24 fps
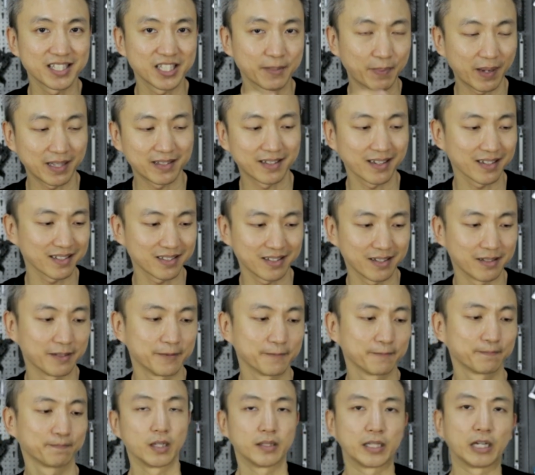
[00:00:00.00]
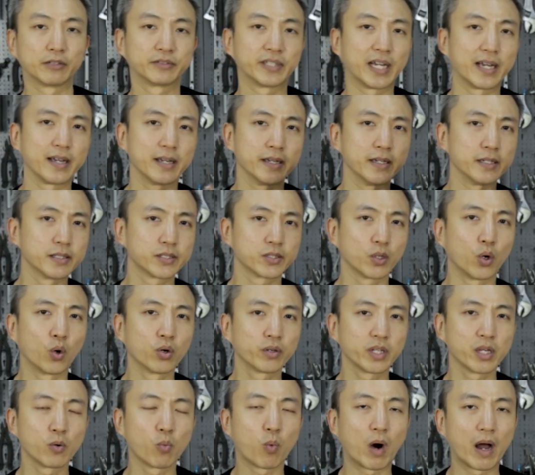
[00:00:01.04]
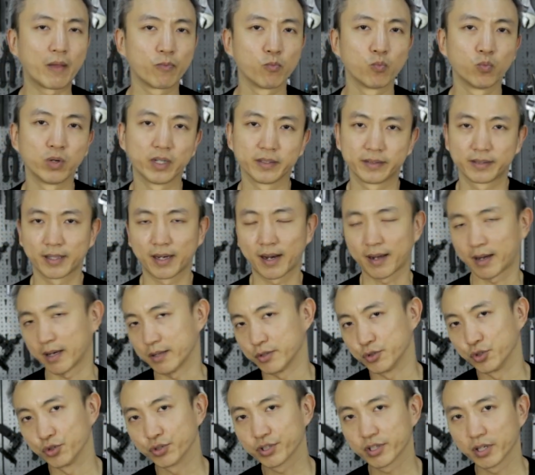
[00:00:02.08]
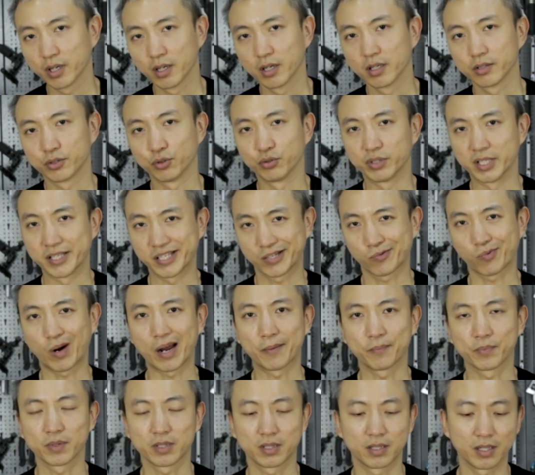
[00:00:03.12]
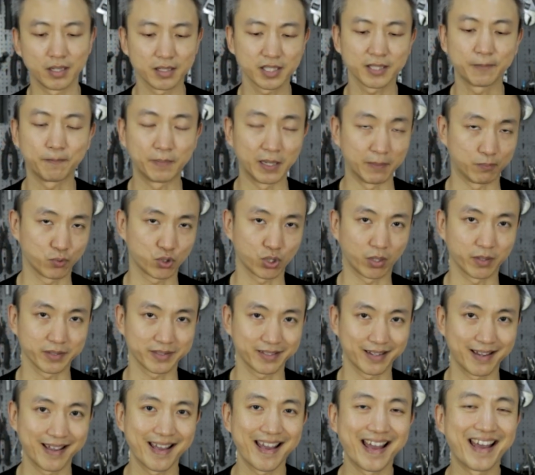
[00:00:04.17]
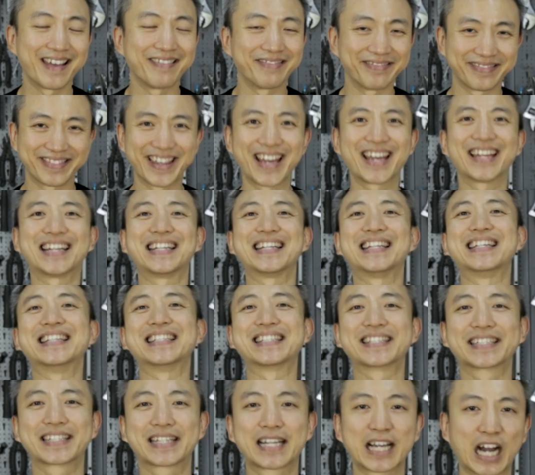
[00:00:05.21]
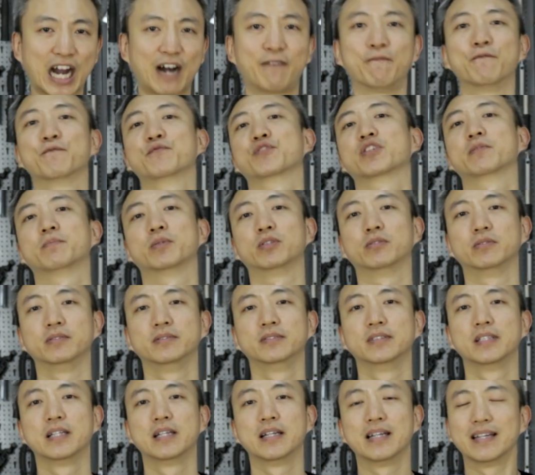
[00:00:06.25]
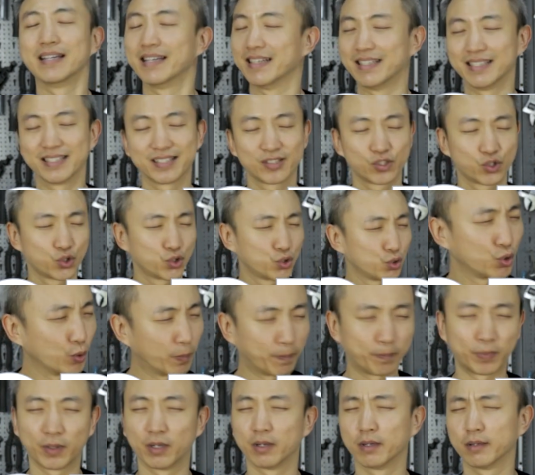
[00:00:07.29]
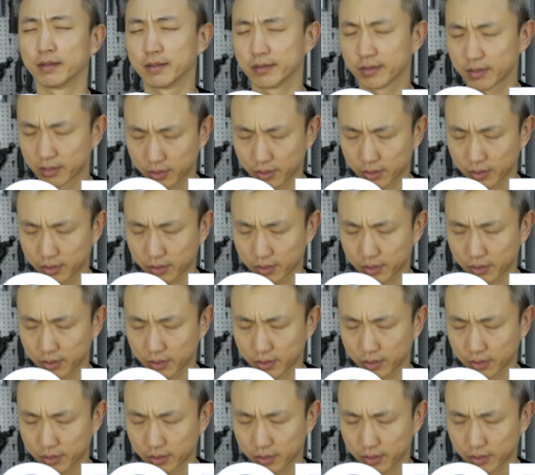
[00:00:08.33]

spandex here. Now there is only one word that I can use to describe these bib shorts, and that is comfortable. It is super